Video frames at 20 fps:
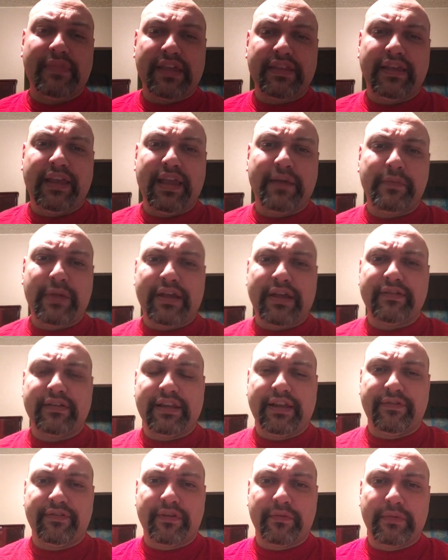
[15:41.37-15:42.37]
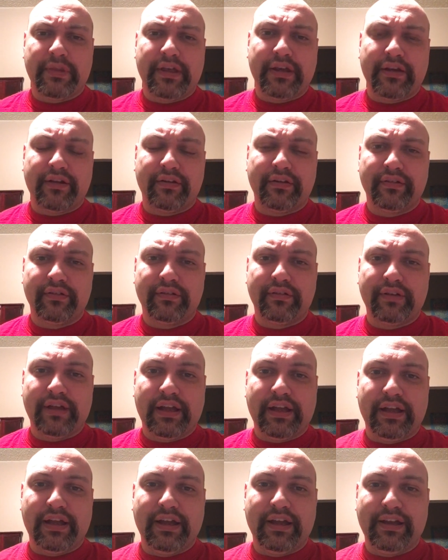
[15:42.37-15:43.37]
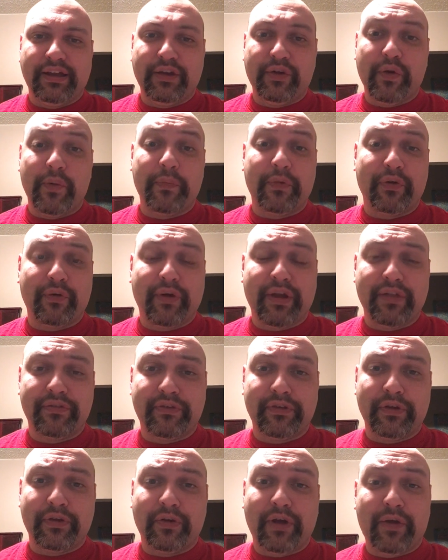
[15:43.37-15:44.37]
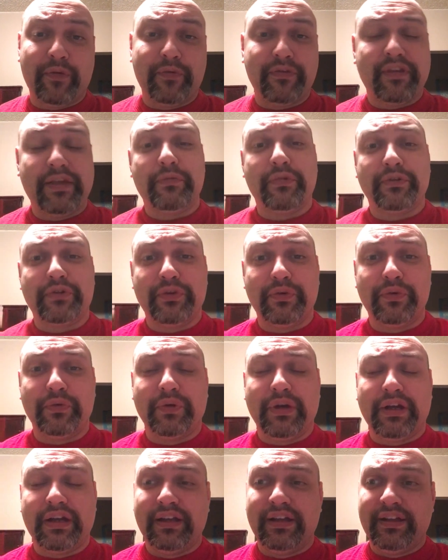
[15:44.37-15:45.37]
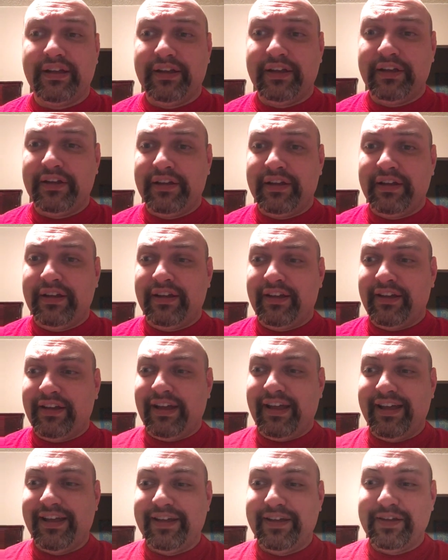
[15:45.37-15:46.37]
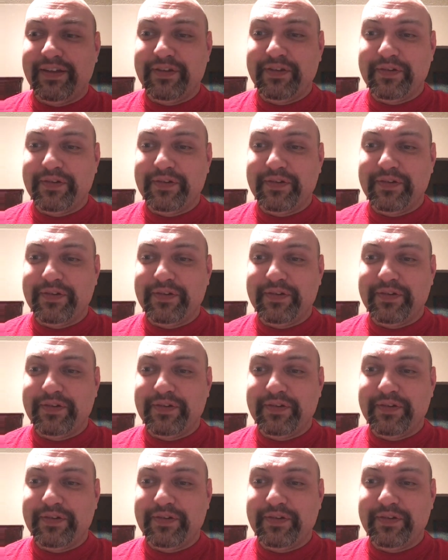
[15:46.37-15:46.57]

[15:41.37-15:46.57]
the camp guys had left some of their uh, equipment around, so I was able to uh,